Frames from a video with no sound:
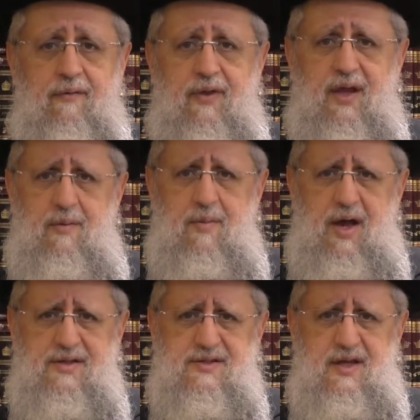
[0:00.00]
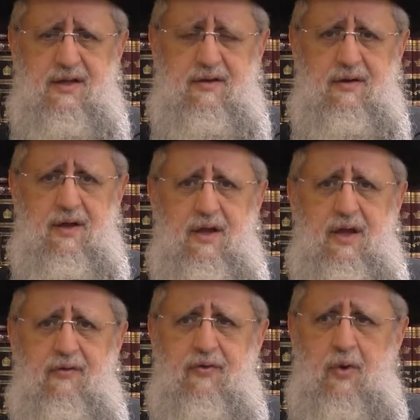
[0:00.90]
The Gemara said,
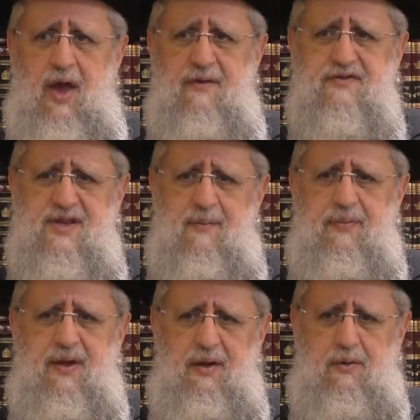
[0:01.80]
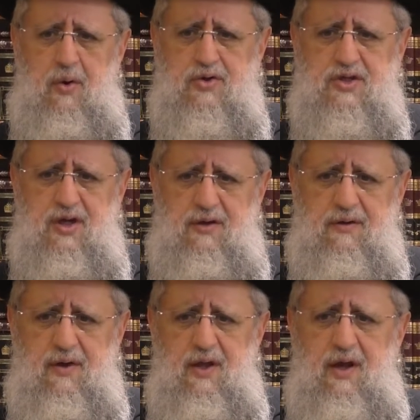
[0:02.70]
if you have something kosher
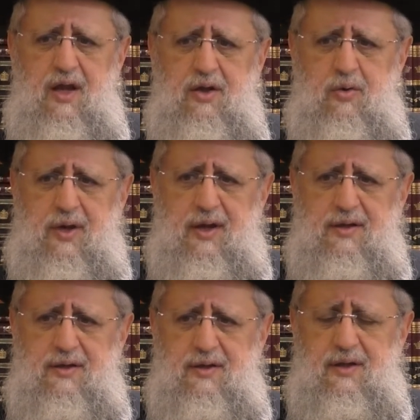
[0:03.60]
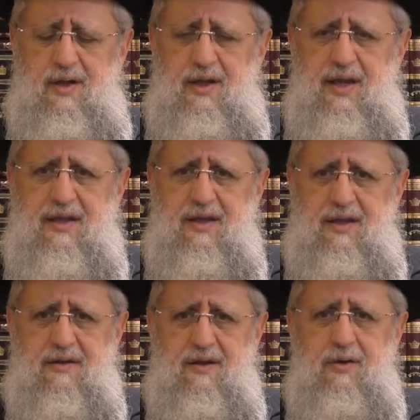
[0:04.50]
and you can eat
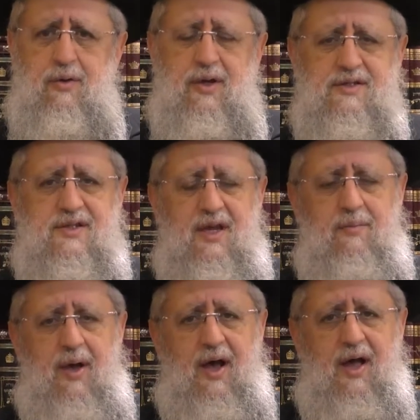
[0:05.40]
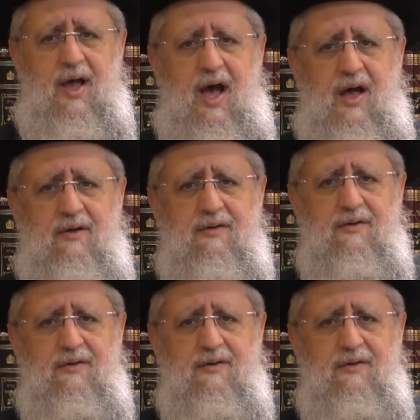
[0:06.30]
it, you can say beracha,